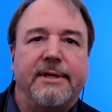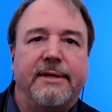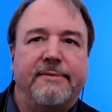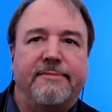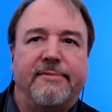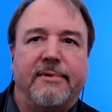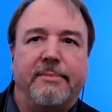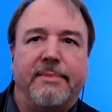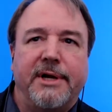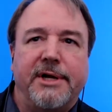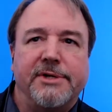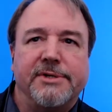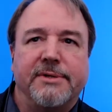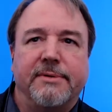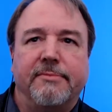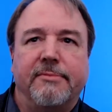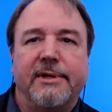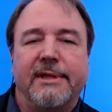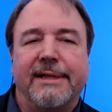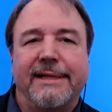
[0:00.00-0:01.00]

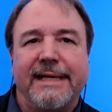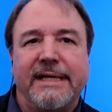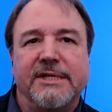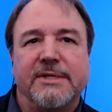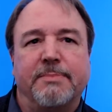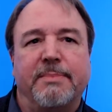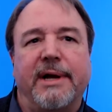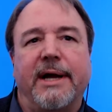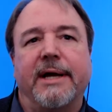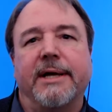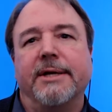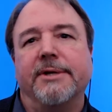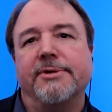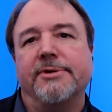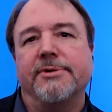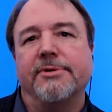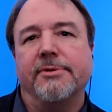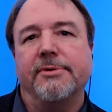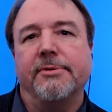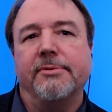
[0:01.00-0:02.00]
information with links back
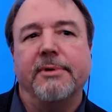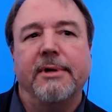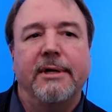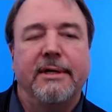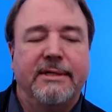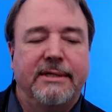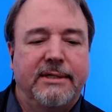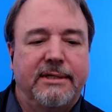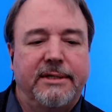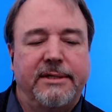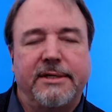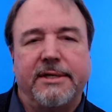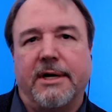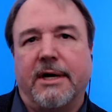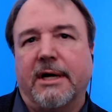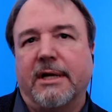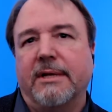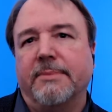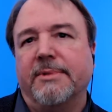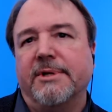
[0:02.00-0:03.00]
into the
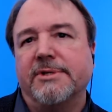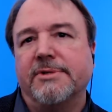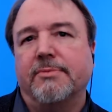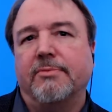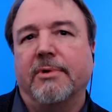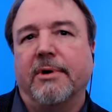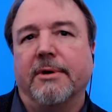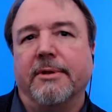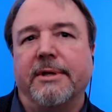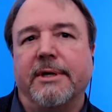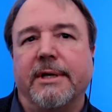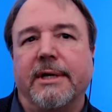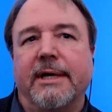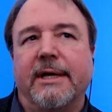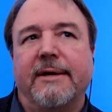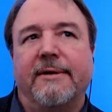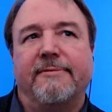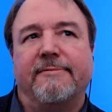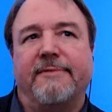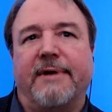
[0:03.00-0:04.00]
documents where the
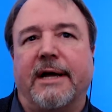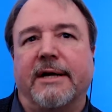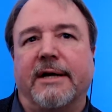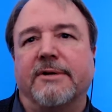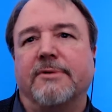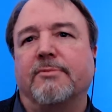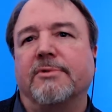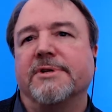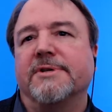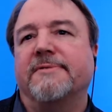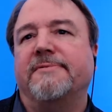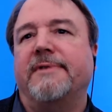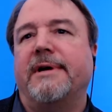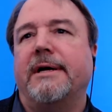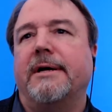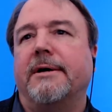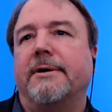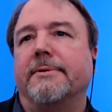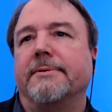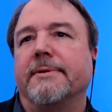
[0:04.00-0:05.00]
fact was
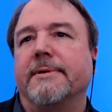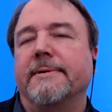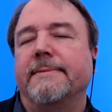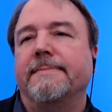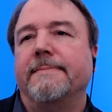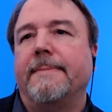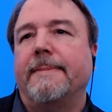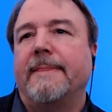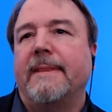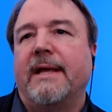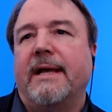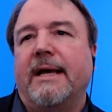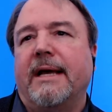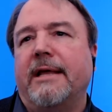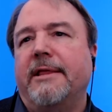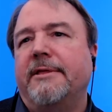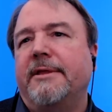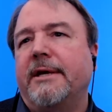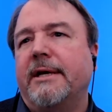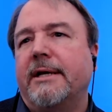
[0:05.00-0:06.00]
found.
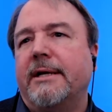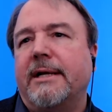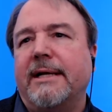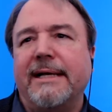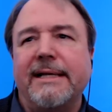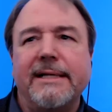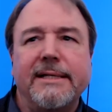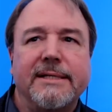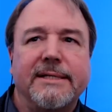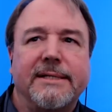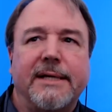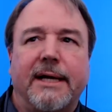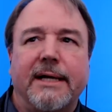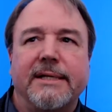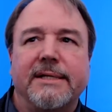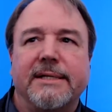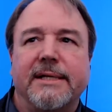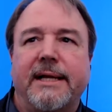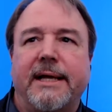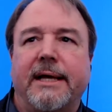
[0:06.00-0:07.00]
And then
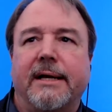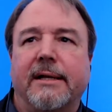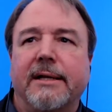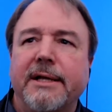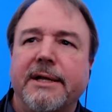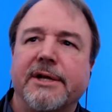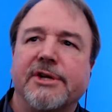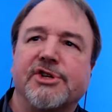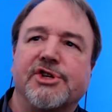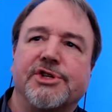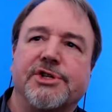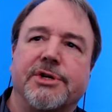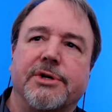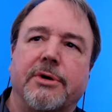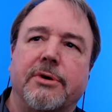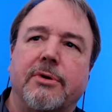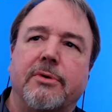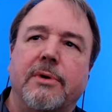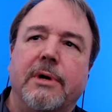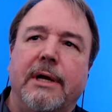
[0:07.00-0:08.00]
insights and analytics
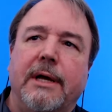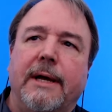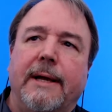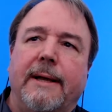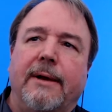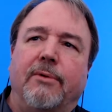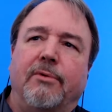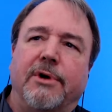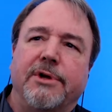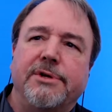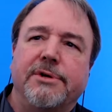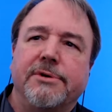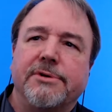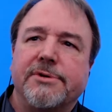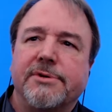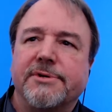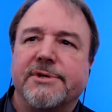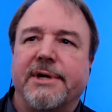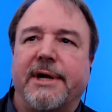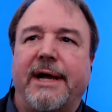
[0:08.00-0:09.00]
show what
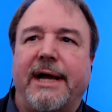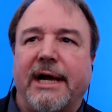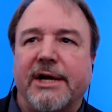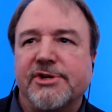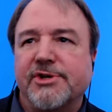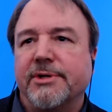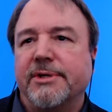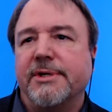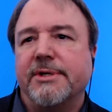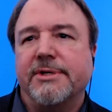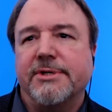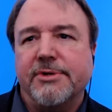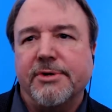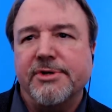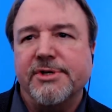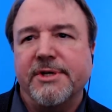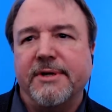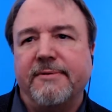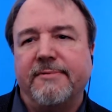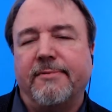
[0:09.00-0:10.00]
users are actually
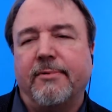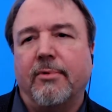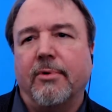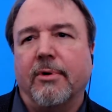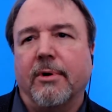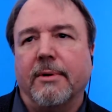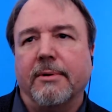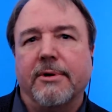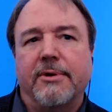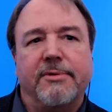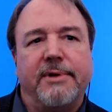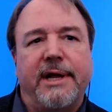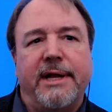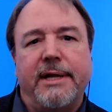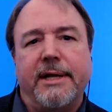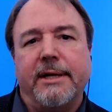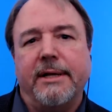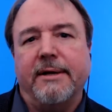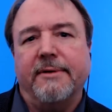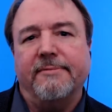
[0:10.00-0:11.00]
searching for,
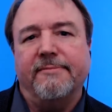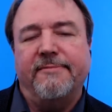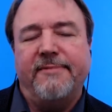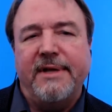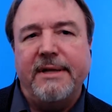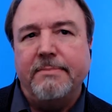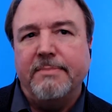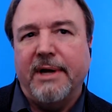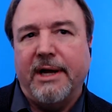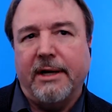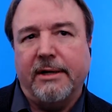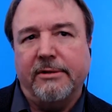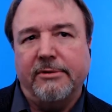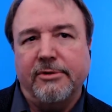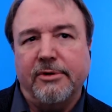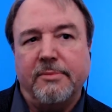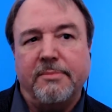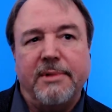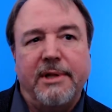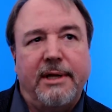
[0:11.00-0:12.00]
creating a feedback
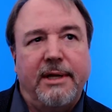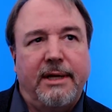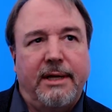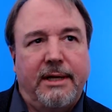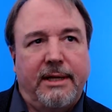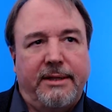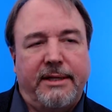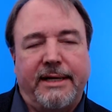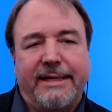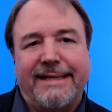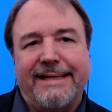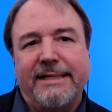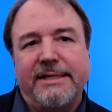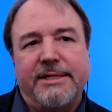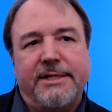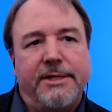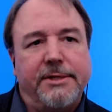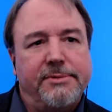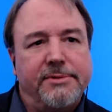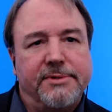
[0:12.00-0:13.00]
loop that
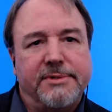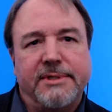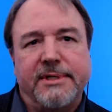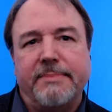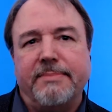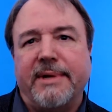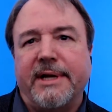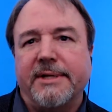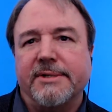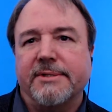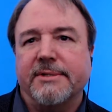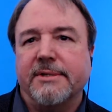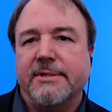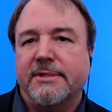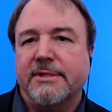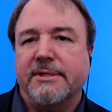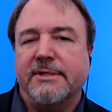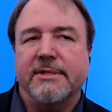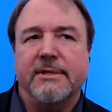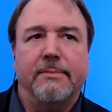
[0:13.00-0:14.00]
continuously makes the
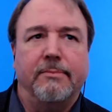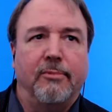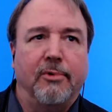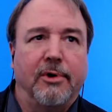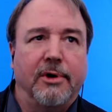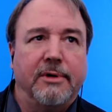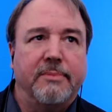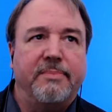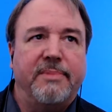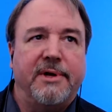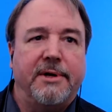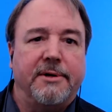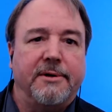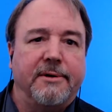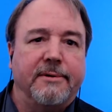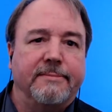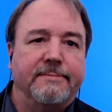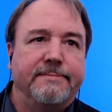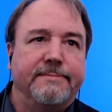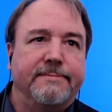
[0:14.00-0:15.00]
system work better.